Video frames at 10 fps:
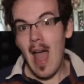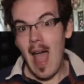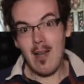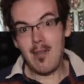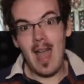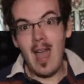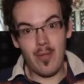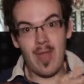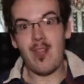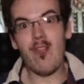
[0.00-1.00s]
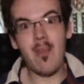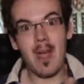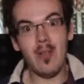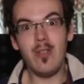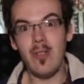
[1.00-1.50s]
And now, thanks to
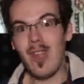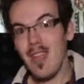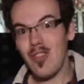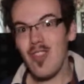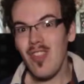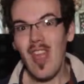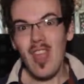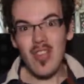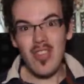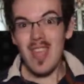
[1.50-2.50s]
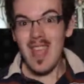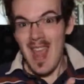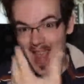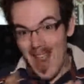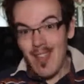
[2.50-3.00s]
Makoto's actions, she
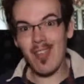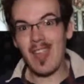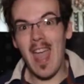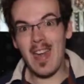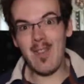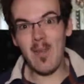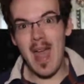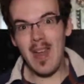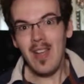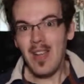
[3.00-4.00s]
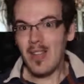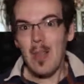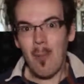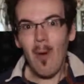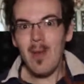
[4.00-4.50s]
is scared of men, to
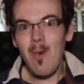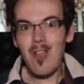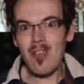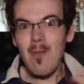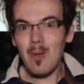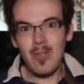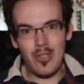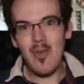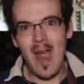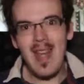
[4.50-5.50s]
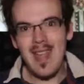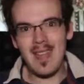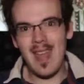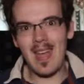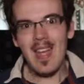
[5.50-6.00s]
the point where she will do
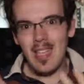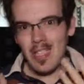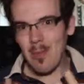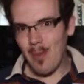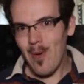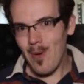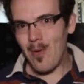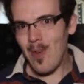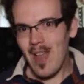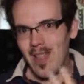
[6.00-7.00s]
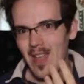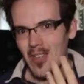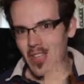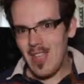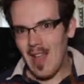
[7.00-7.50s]
anything to prove that
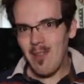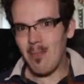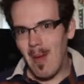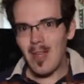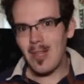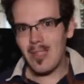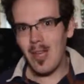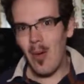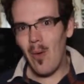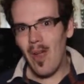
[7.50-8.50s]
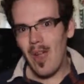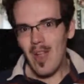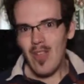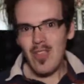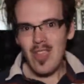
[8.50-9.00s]
she loves Makoto.
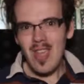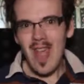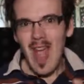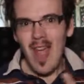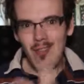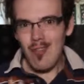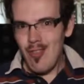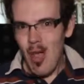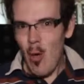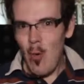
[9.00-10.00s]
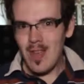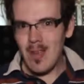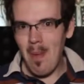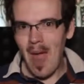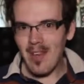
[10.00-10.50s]
She has no
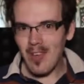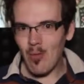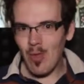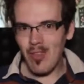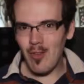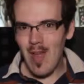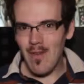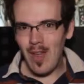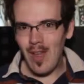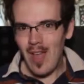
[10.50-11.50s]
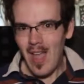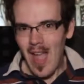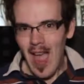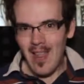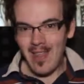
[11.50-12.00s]
independence whatsoever.
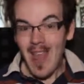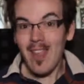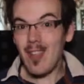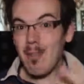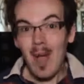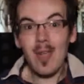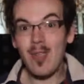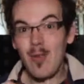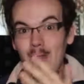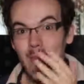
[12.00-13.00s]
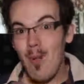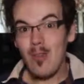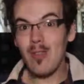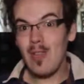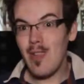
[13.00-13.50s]
And thanks to Makoto's
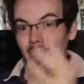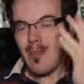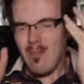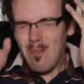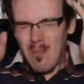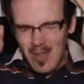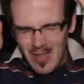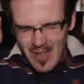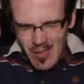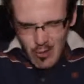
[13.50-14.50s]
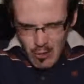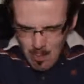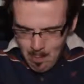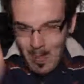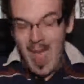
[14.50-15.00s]
emotionless
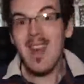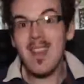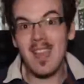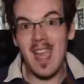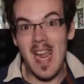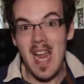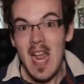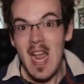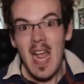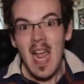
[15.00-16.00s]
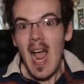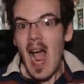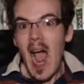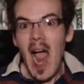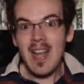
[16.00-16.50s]
stupidity,
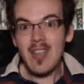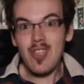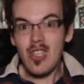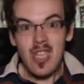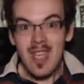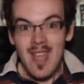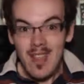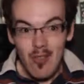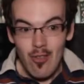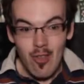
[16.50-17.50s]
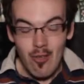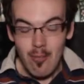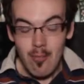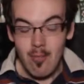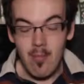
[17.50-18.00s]
she is
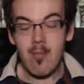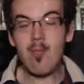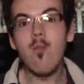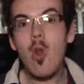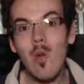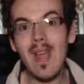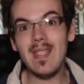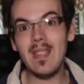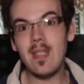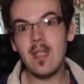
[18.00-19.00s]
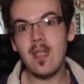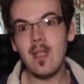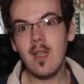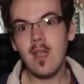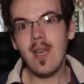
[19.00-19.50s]
just ruined.
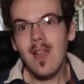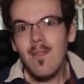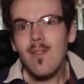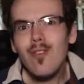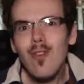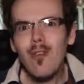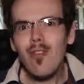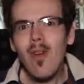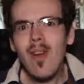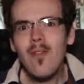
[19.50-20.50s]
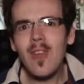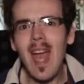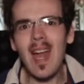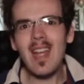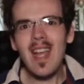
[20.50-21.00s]
And I feel so sorry for
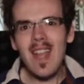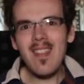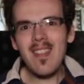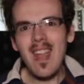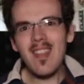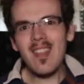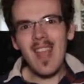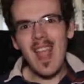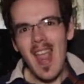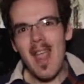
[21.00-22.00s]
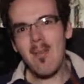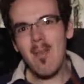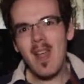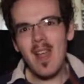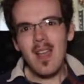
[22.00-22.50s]
that. It's thanks to
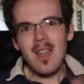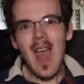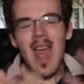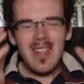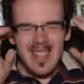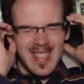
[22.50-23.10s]
him that...